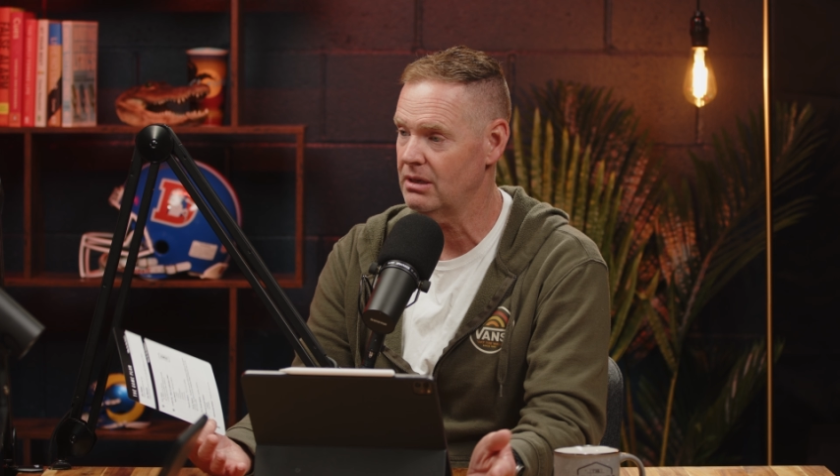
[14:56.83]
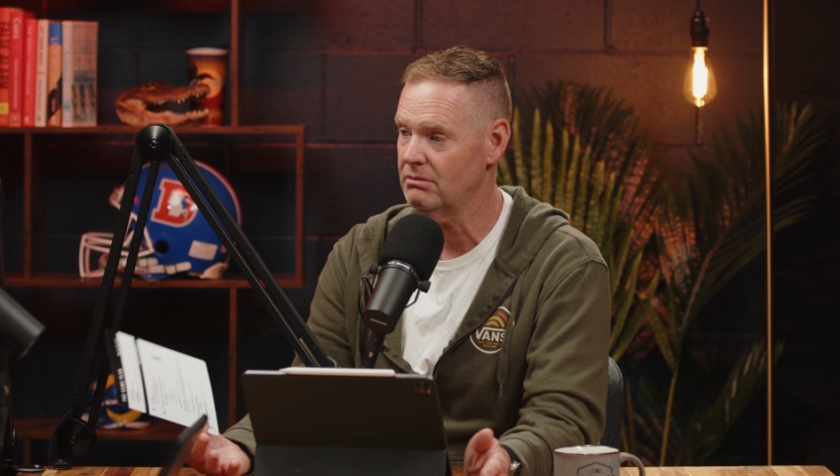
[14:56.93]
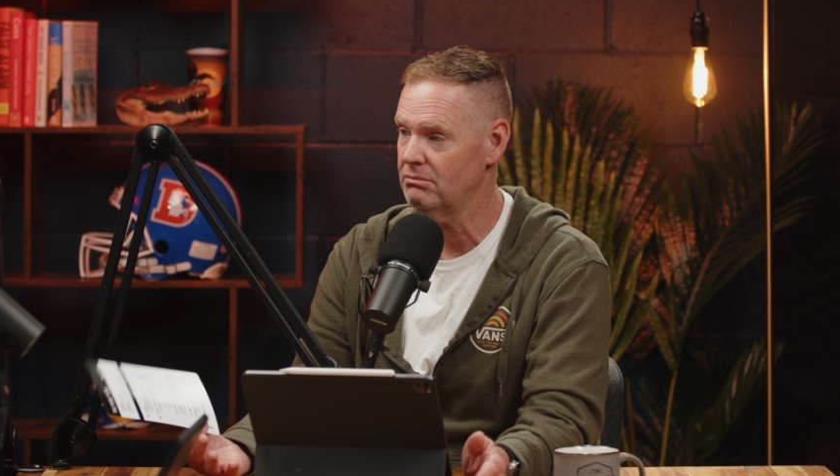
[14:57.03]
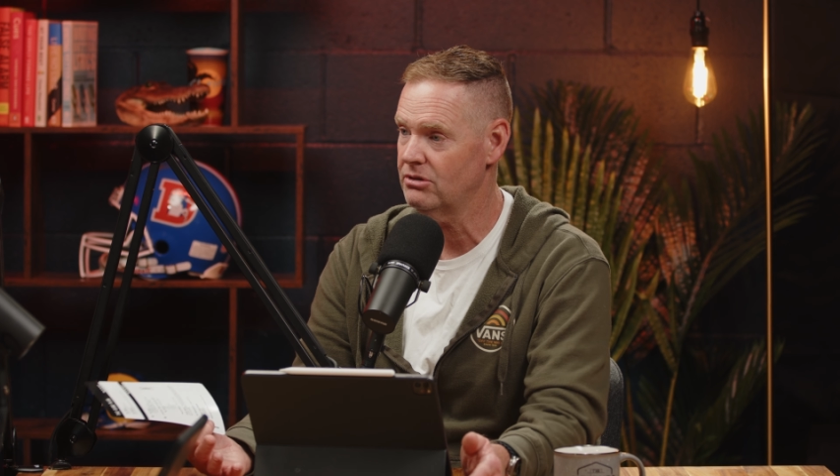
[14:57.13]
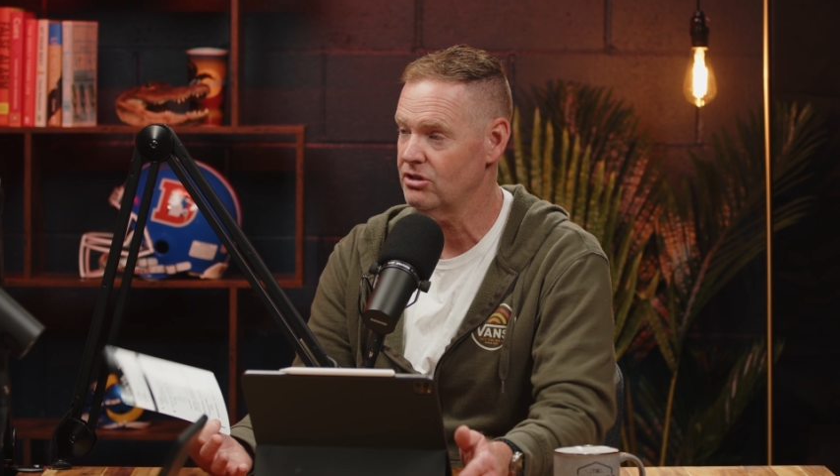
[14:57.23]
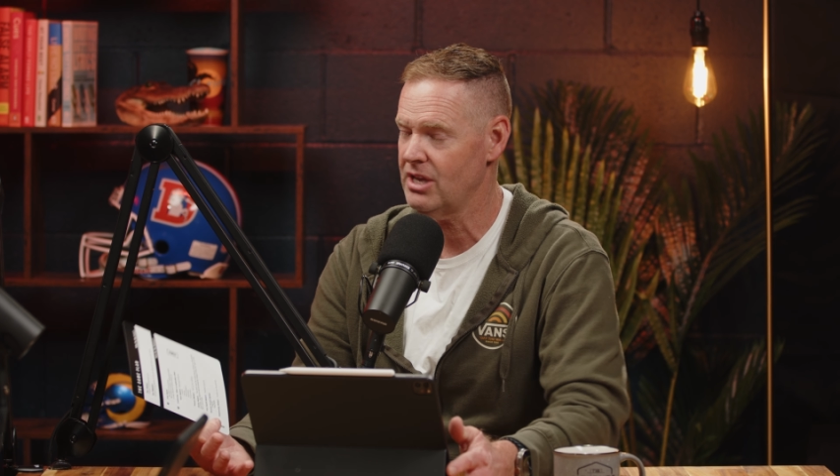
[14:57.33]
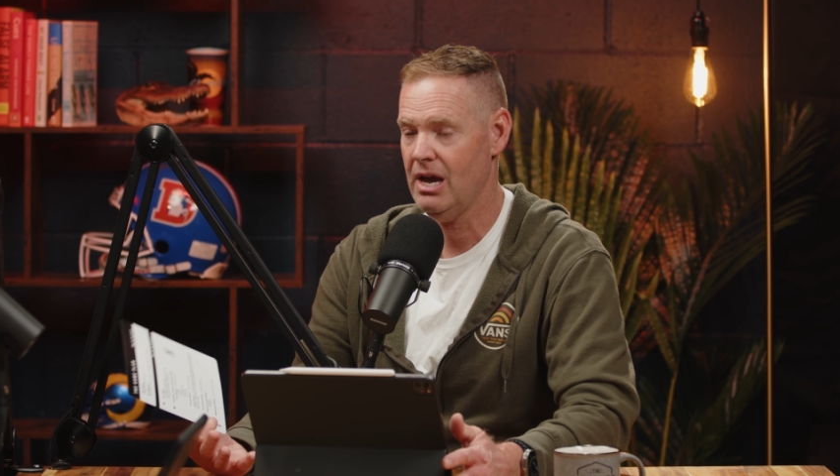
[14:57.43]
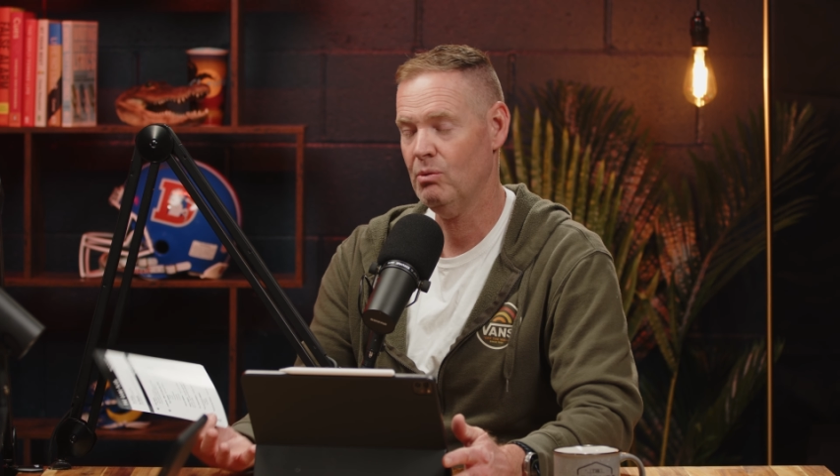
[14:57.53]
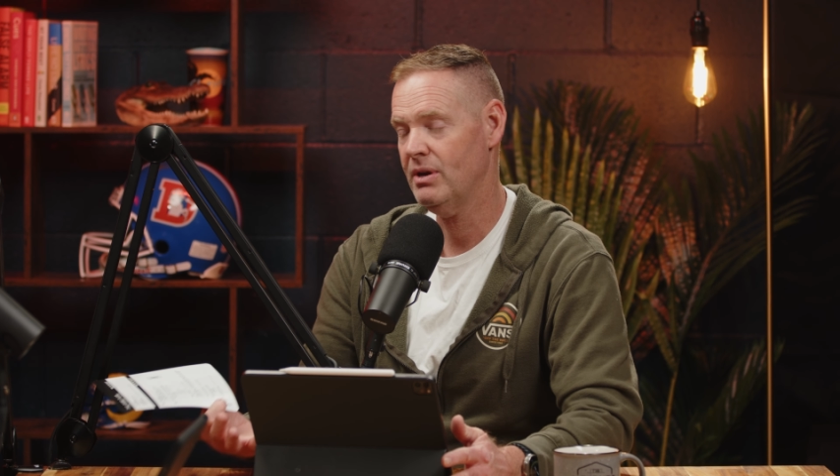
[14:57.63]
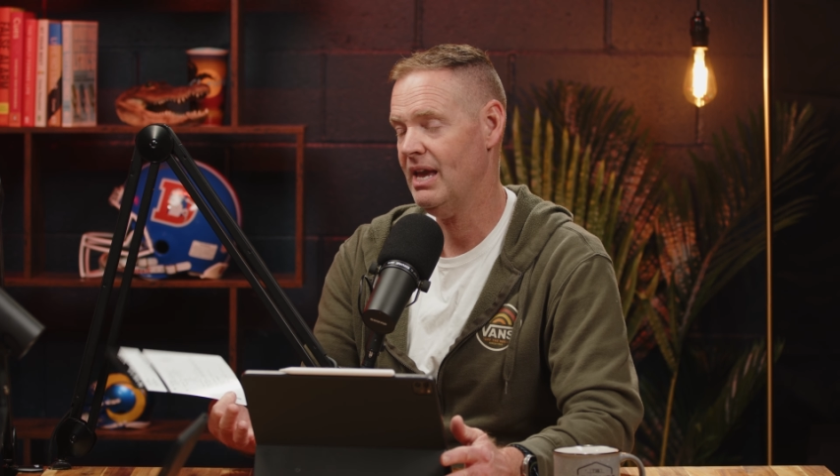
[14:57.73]
and just
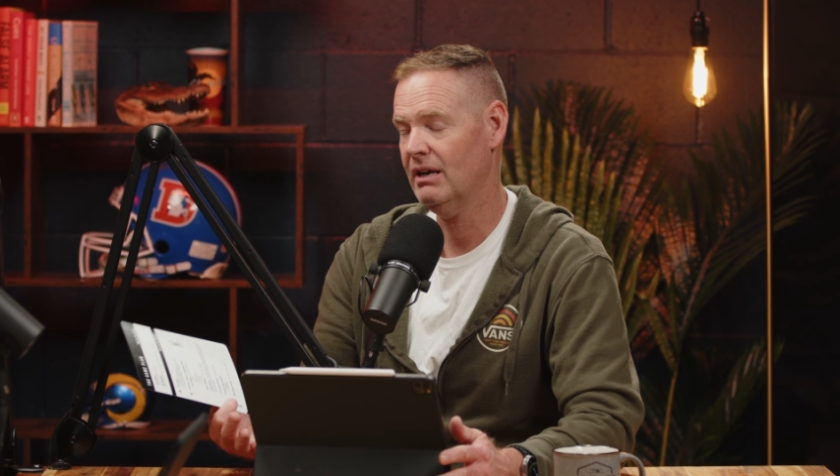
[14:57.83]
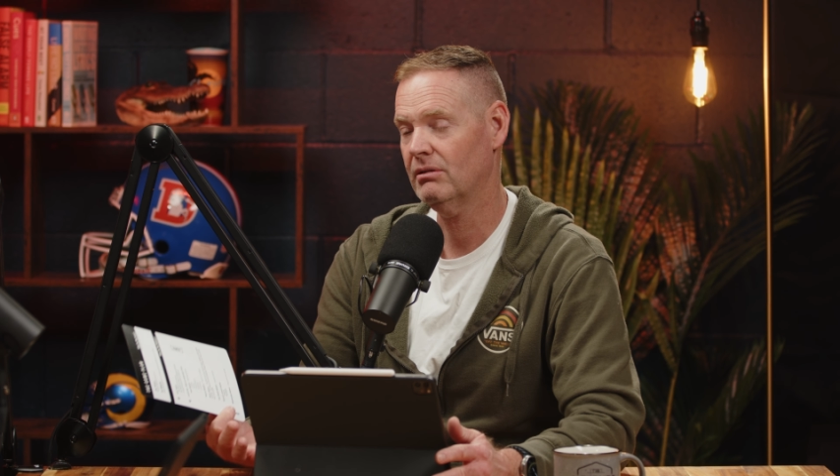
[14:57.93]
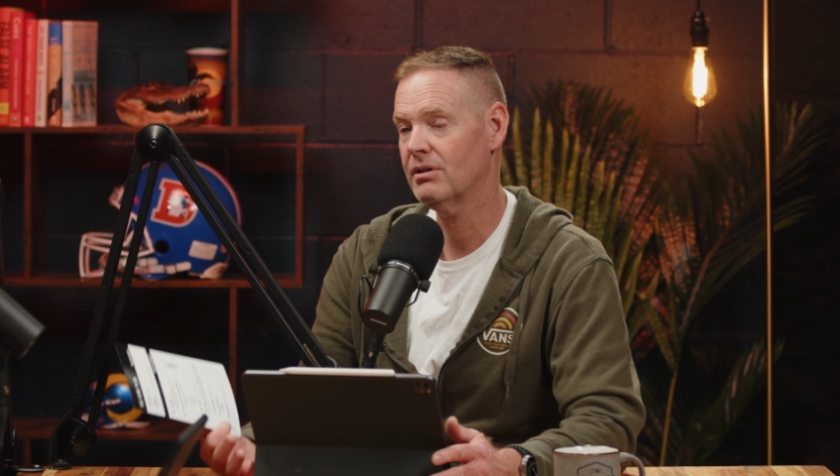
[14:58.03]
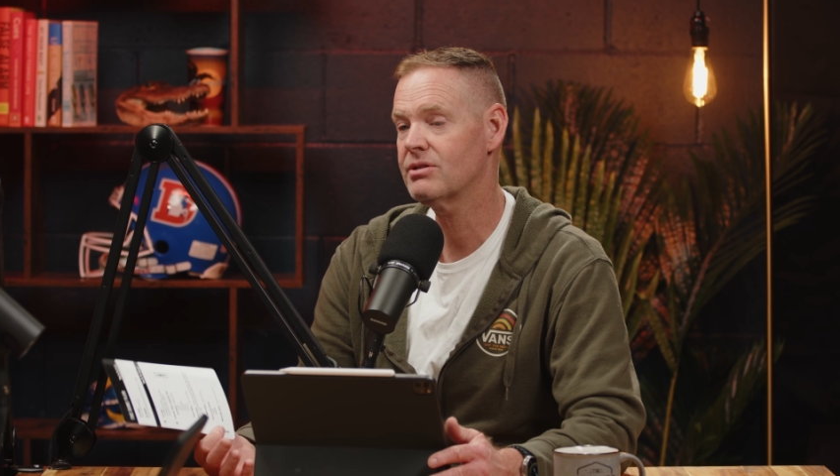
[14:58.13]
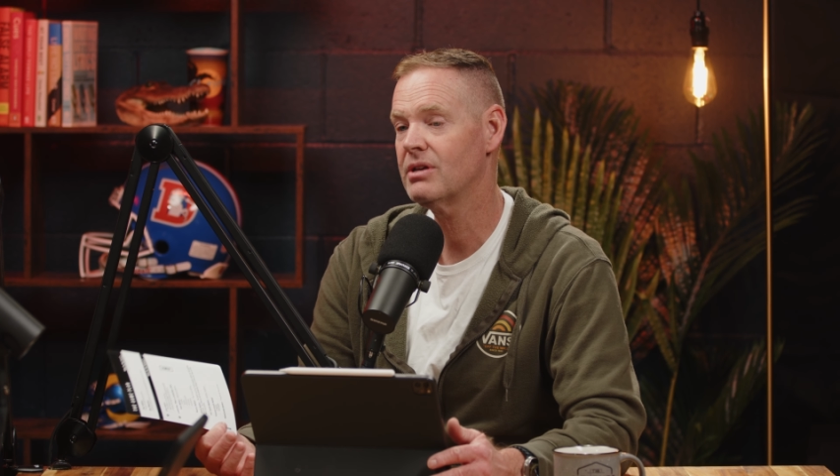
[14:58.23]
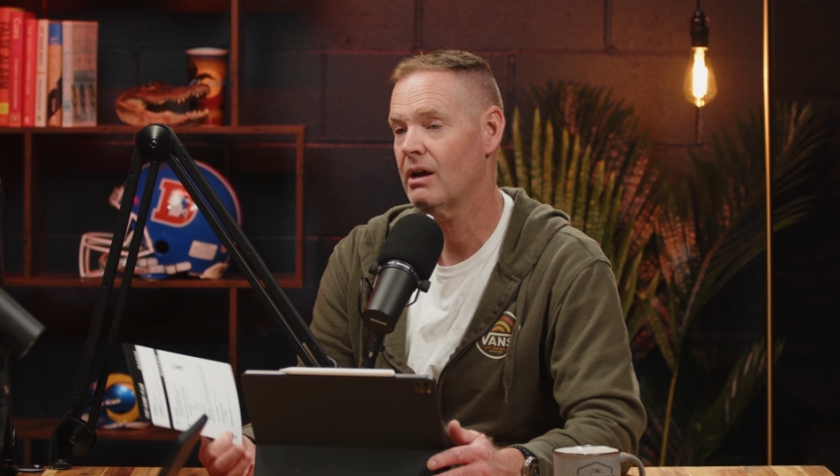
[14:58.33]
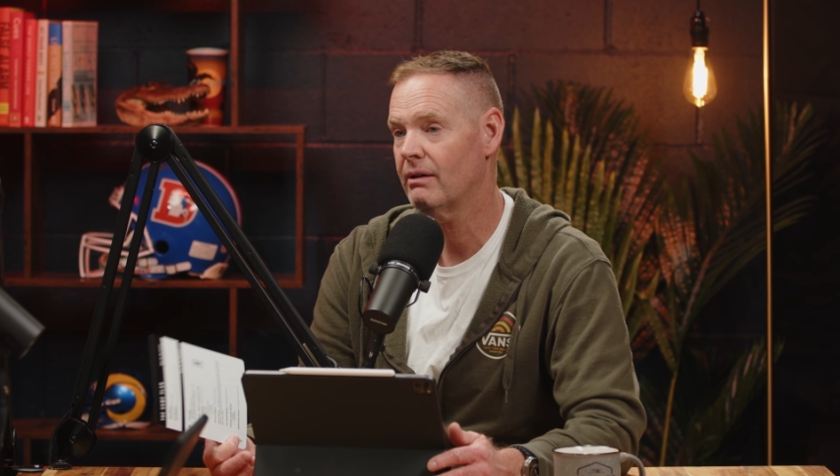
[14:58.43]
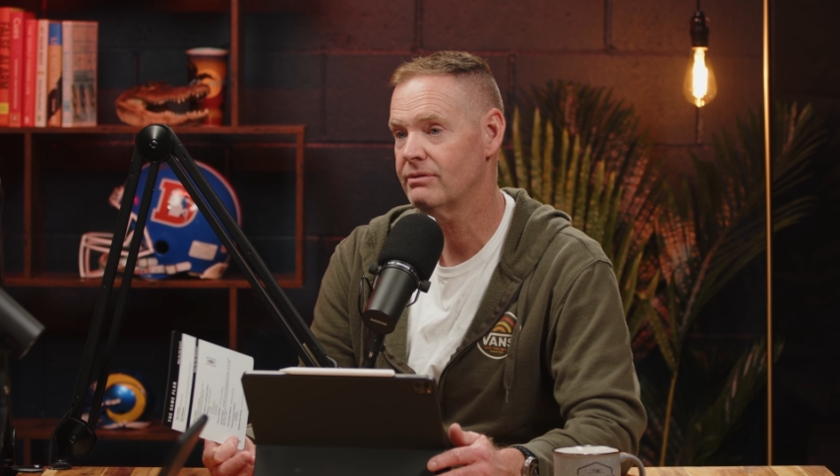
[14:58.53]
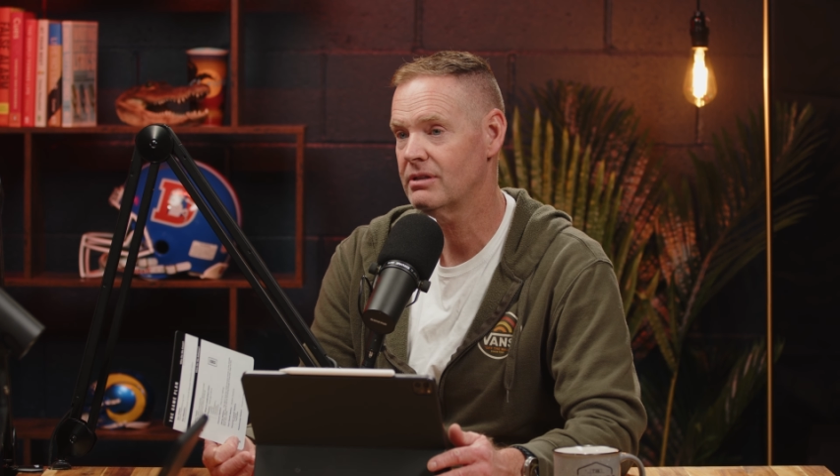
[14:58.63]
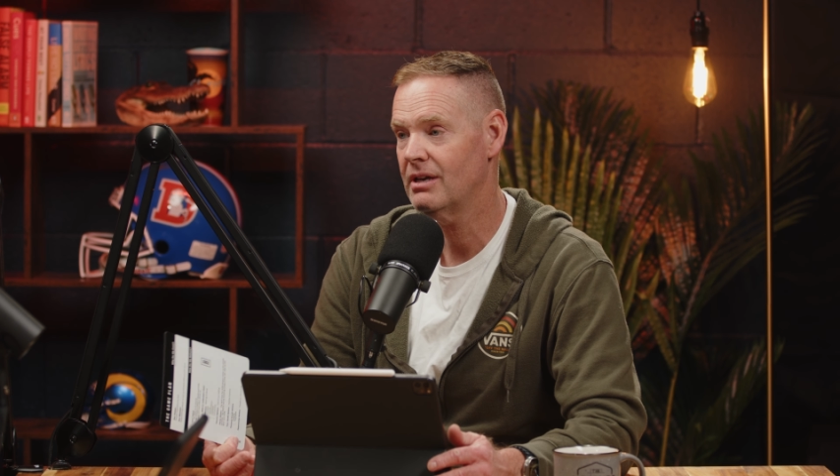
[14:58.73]
how we handle ourselves.